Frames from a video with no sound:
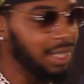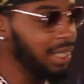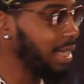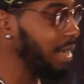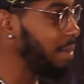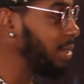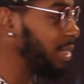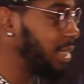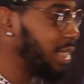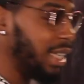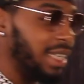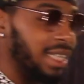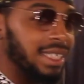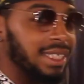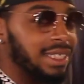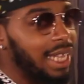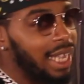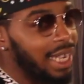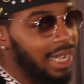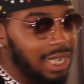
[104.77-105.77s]
And I'm gonna tell you
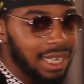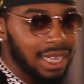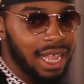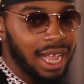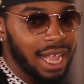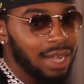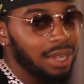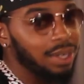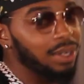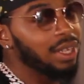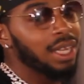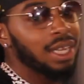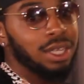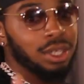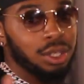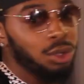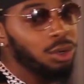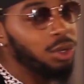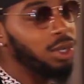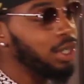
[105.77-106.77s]
exactly how
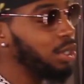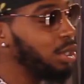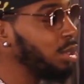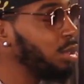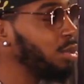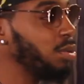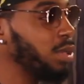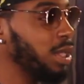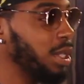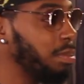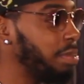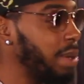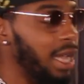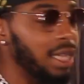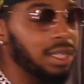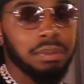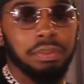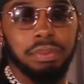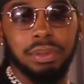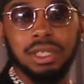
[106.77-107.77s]
you can do and
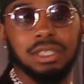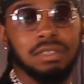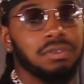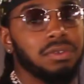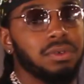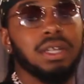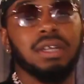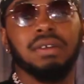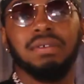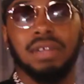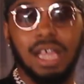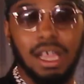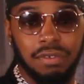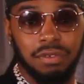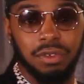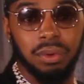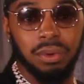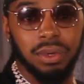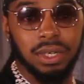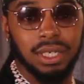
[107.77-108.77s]
paint the picture for whatever
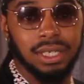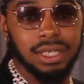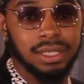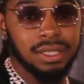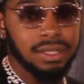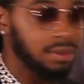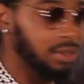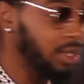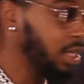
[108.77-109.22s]
life you wanna live.